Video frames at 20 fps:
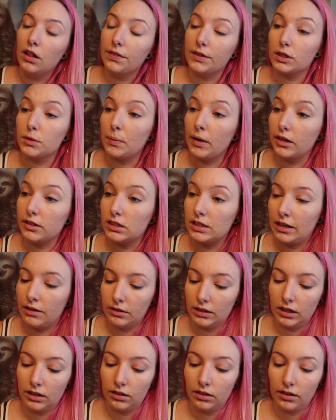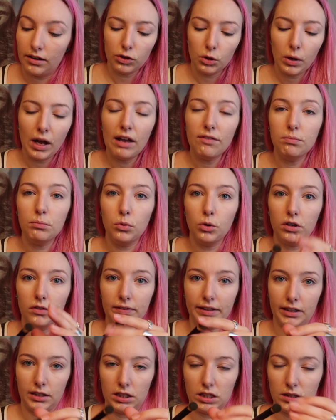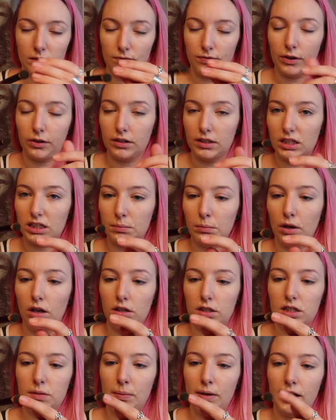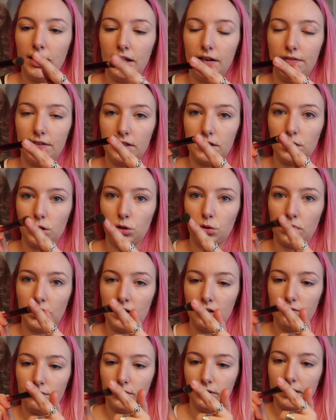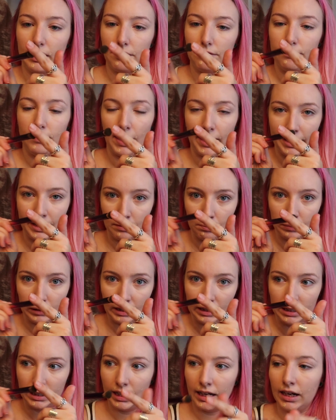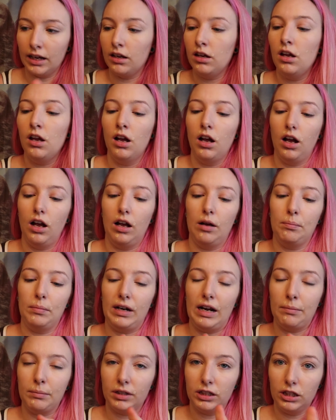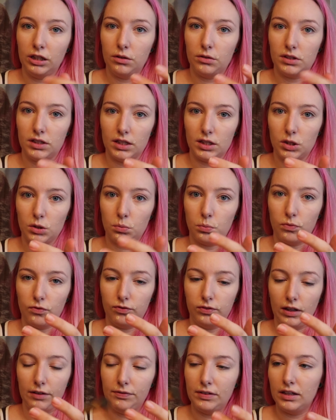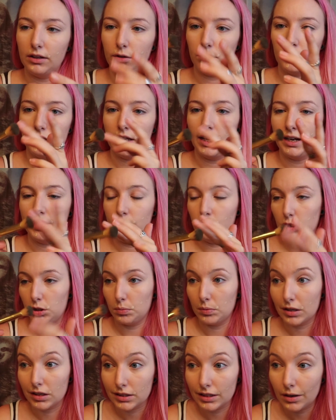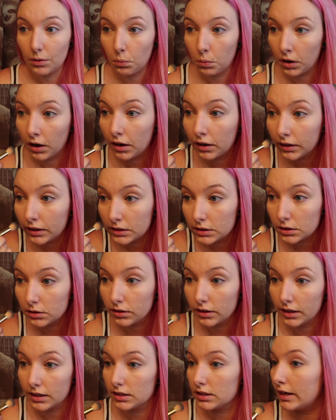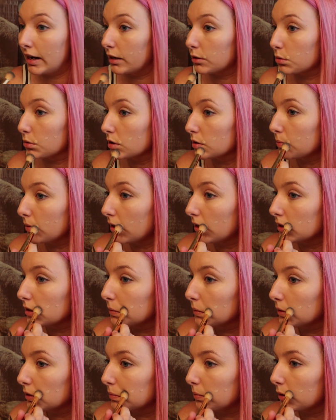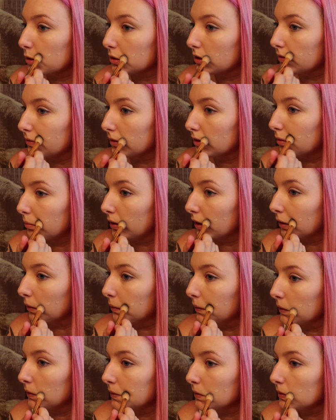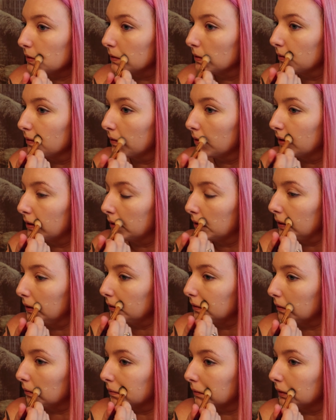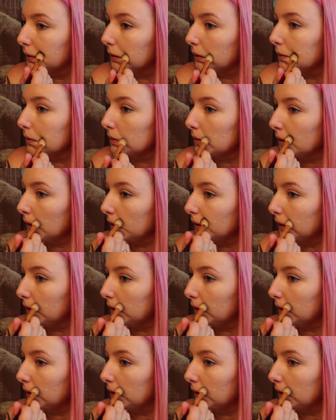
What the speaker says: the spots down here. If you have more of like a very small spot, this is great for like fine blending, but I'm going to use this fluffier side just because I want it to look as natural as possible, especially for the bigger ones. So I'm going to use that